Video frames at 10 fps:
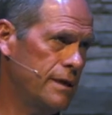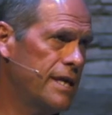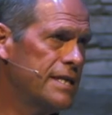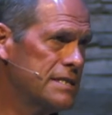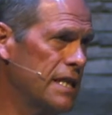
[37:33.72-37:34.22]

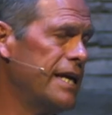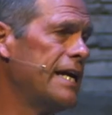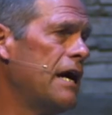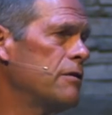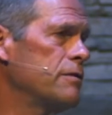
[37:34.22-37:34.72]
that is
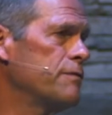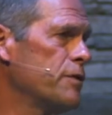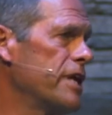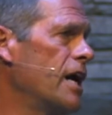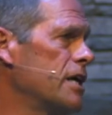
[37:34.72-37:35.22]
laid out for
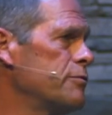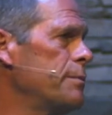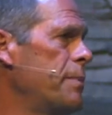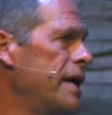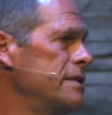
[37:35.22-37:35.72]
the
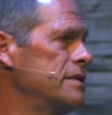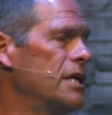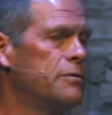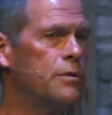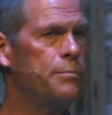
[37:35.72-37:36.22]
unrepentant
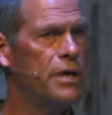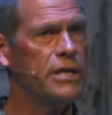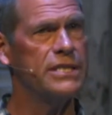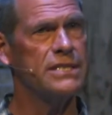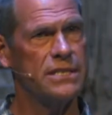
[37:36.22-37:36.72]
and
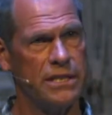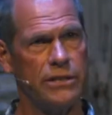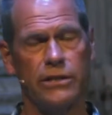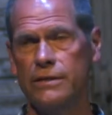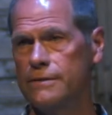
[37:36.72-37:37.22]
rebellious
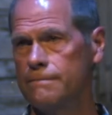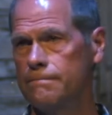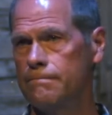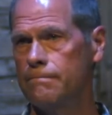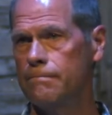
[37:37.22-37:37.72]
sinner
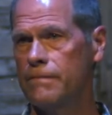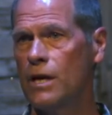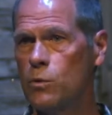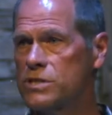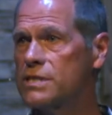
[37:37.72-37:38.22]

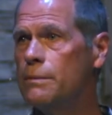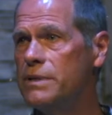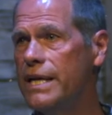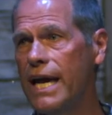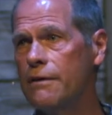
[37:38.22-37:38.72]
that will
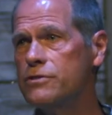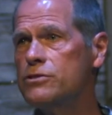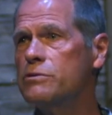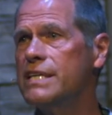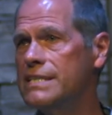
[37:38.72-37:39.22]
someday have to
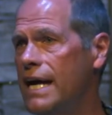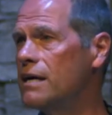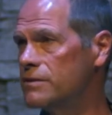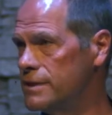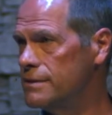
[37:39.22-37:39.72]
drink
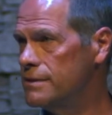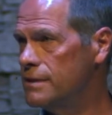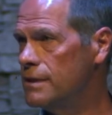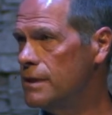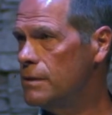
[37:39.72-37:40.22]
down
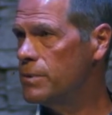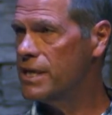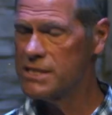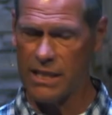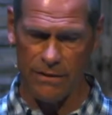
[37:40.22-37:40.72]

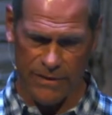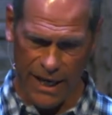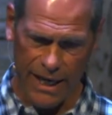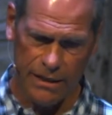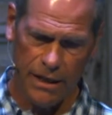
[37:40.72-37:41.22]
because they have
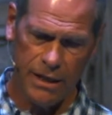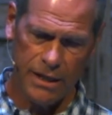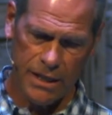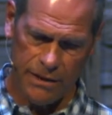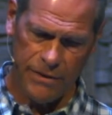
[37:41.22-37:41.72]
not
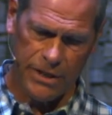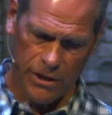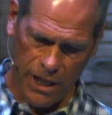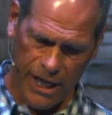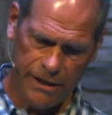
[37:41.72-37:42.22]
given
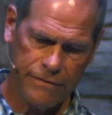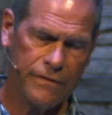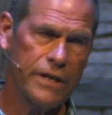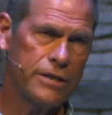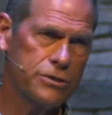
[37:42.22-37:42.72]
their life
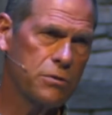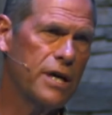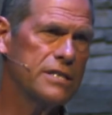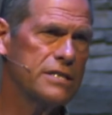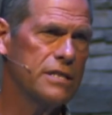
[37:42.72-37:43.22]
in
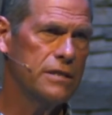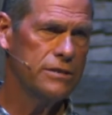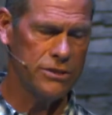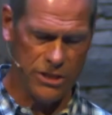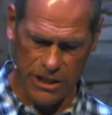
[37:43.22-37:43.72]
trust
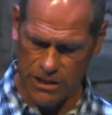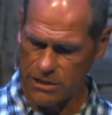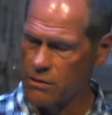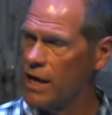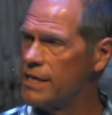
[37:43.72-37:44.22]
to Jesus
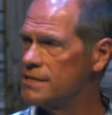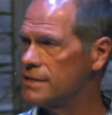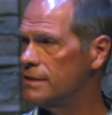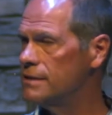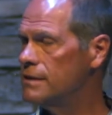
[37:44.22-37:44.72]
Christ.